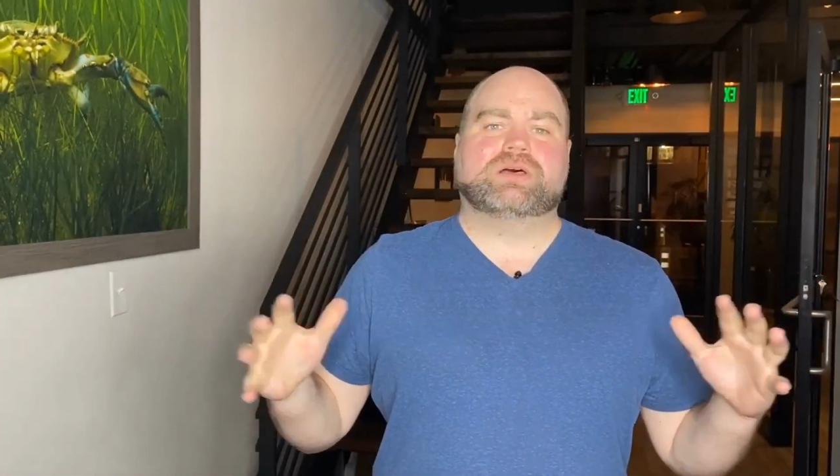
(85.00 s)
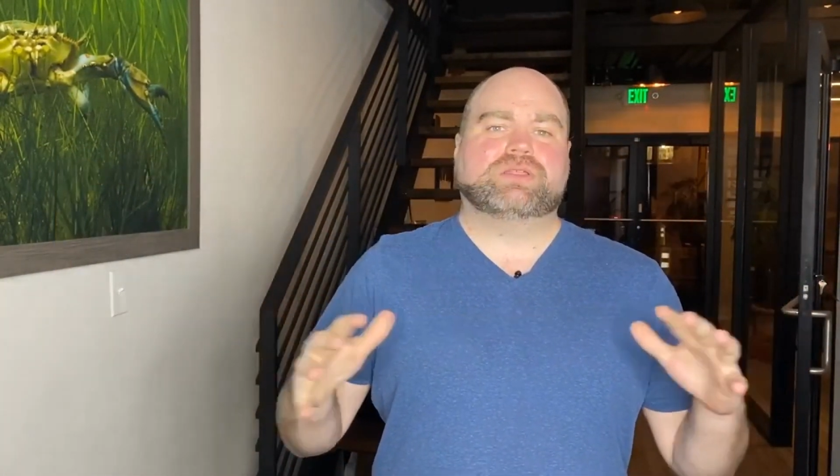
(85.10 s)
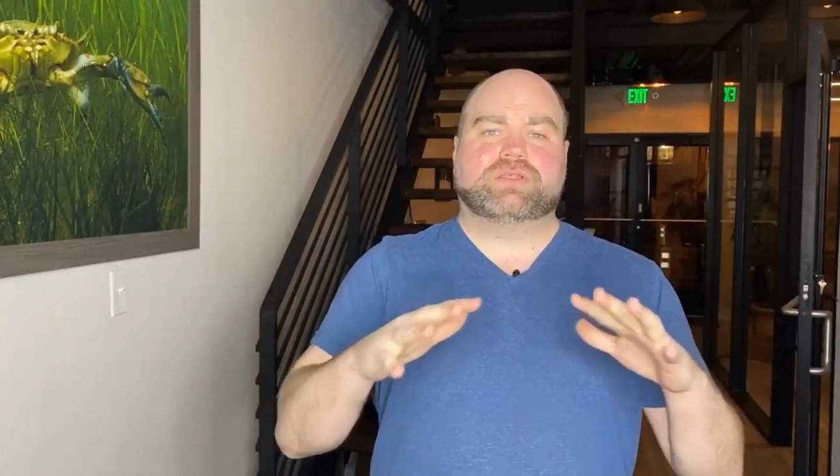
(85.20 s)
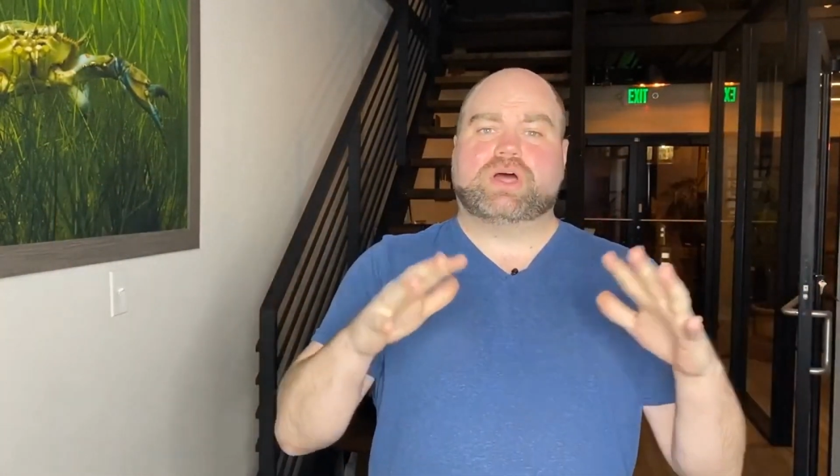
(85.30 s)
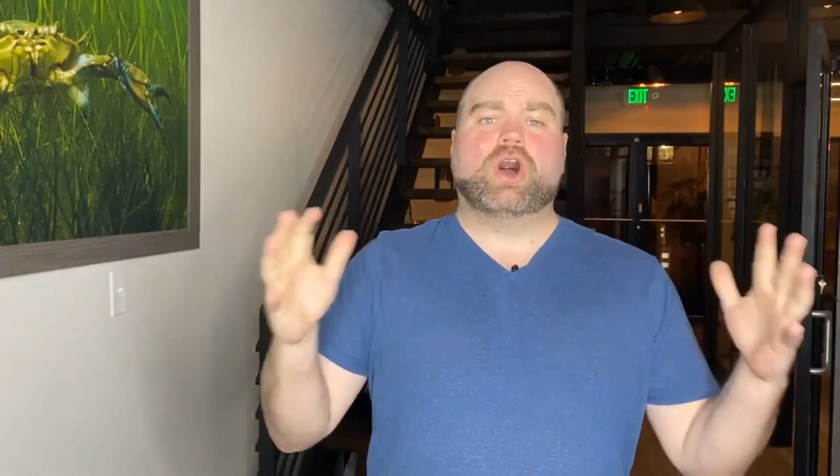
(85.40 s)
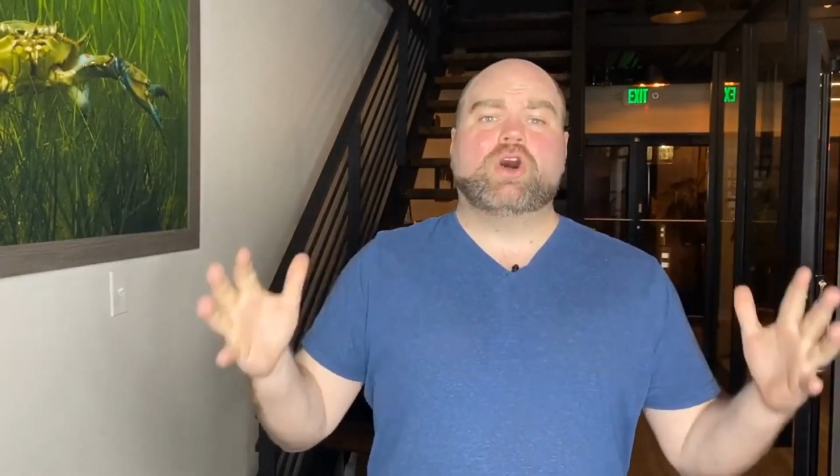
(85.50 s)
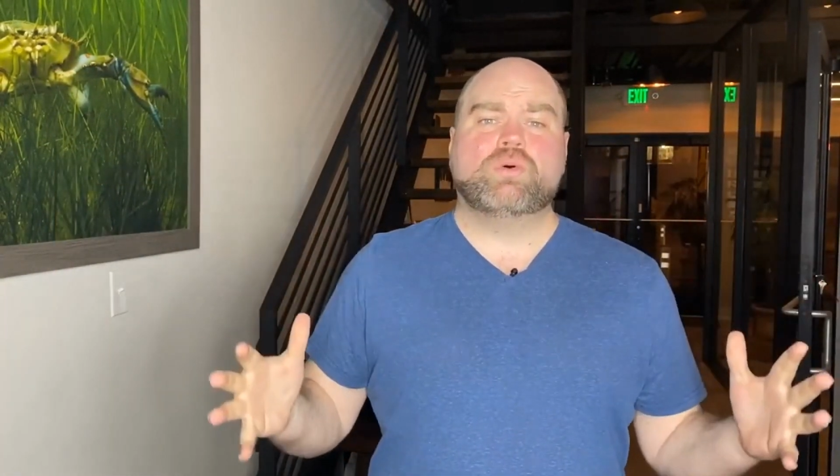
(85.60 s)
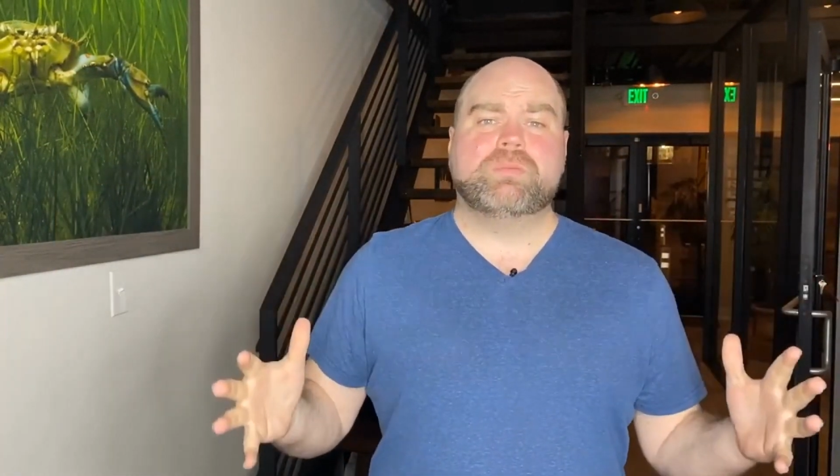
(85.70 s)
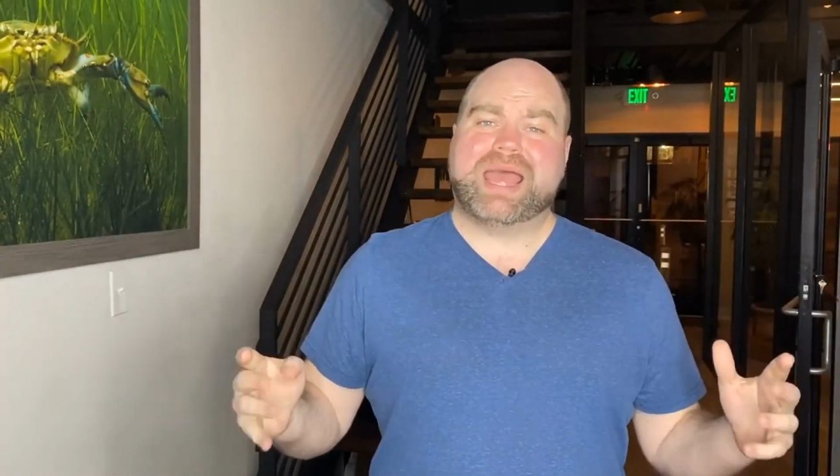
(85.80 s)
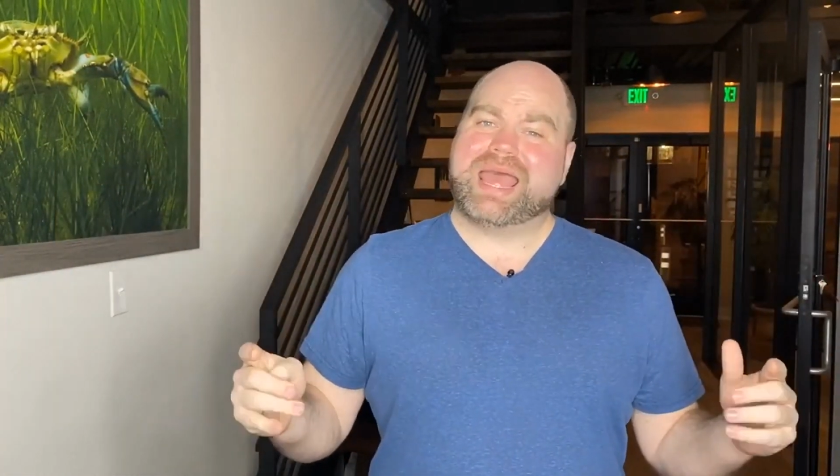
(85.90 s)
health of the
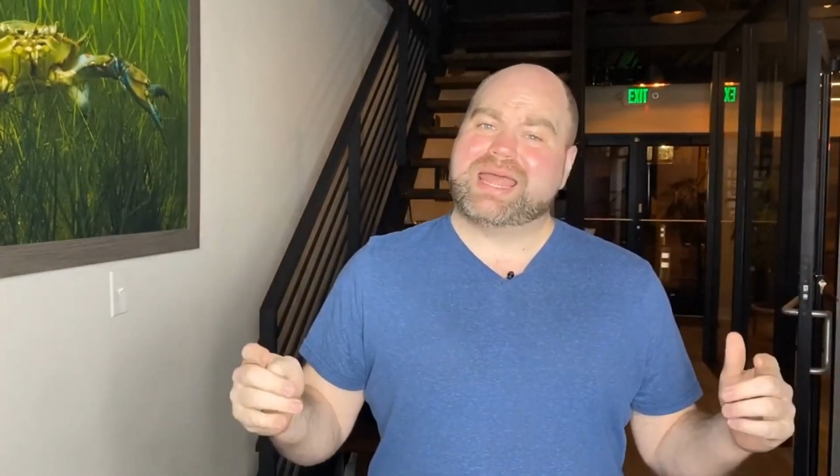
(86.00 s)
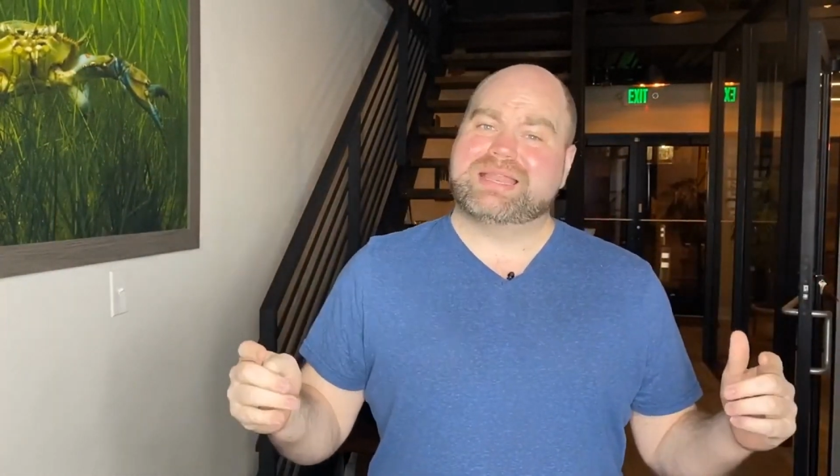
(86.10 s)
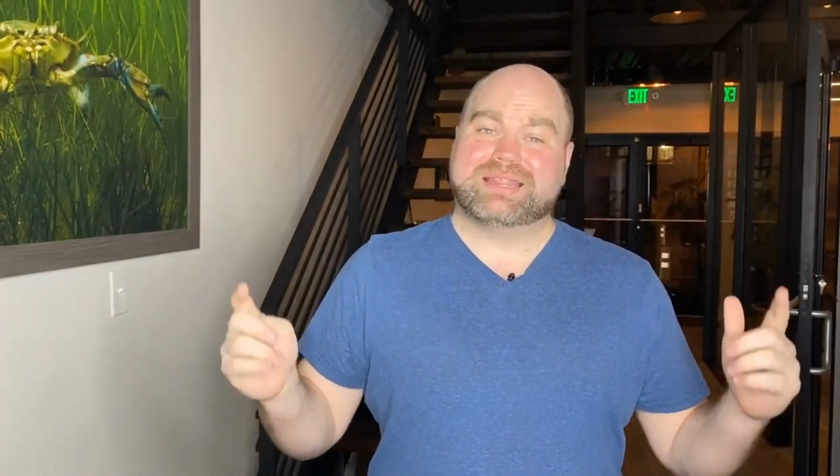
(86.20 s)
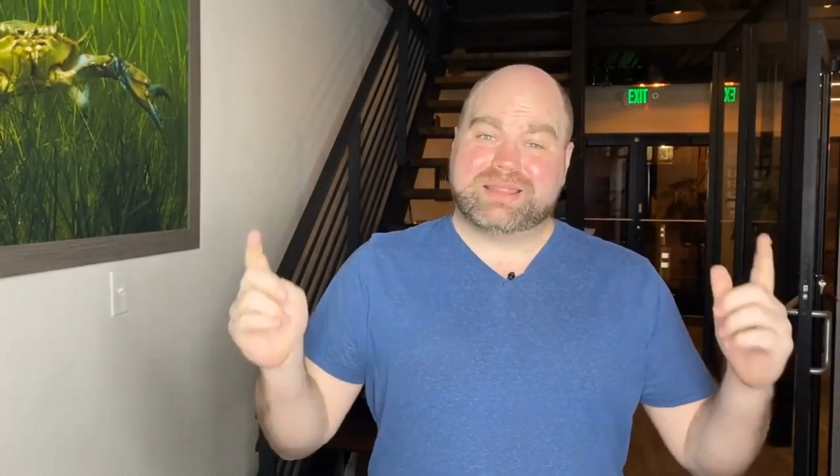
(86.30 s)
home and